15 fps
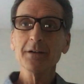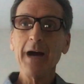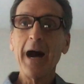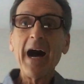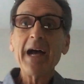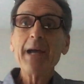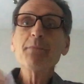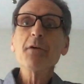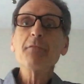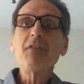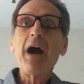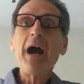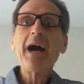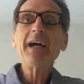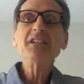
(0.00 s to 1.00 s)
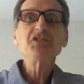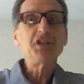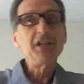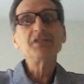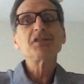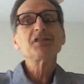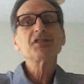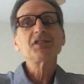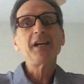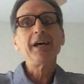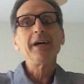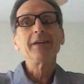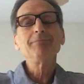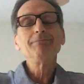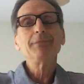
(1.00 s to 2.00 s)
I'm the vine, Jesus
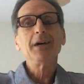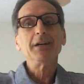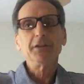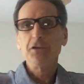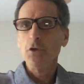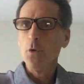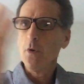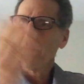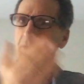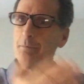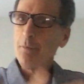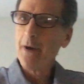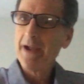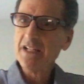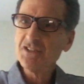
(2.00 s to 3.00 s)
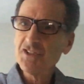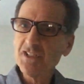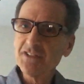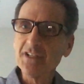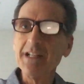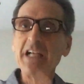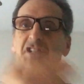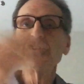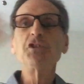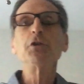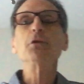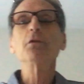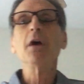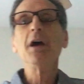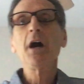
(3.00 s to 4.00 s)
said. You are the branches. Unless
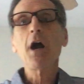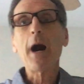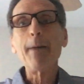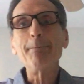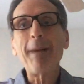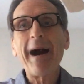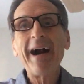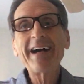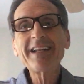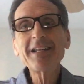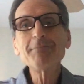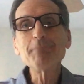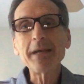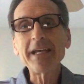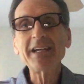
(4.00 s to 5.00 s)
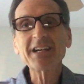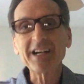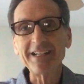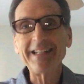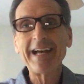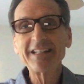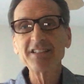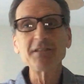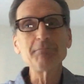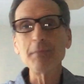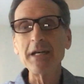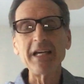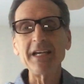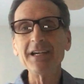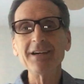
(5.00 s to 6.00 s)
you abide in me and connect in
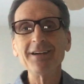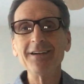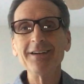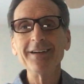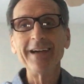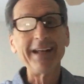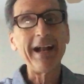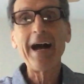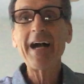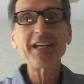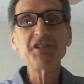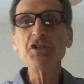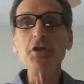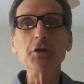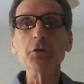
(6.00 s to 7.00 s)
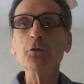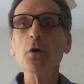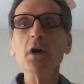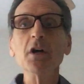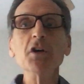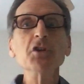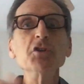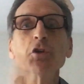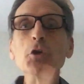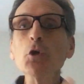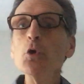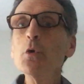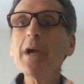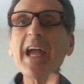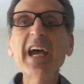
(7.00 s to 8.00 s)
me, and I in you,
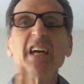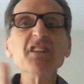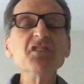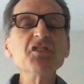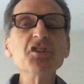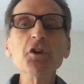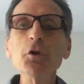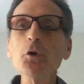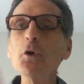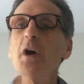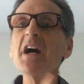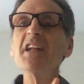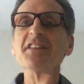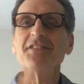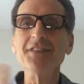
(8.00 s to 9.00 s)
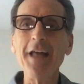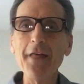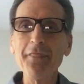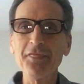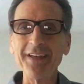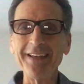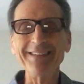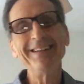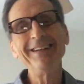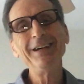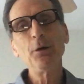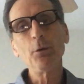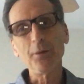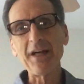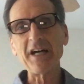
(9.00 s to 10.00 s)
you can do nothing.
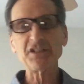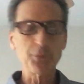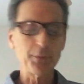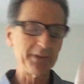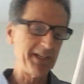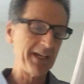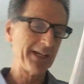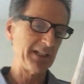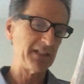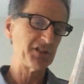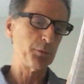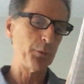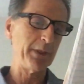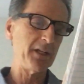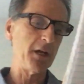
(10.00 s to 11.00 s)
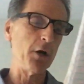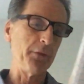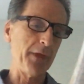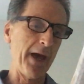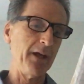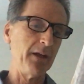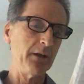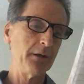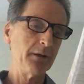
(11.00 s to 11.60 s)
Well, that's ridiculous. We know that.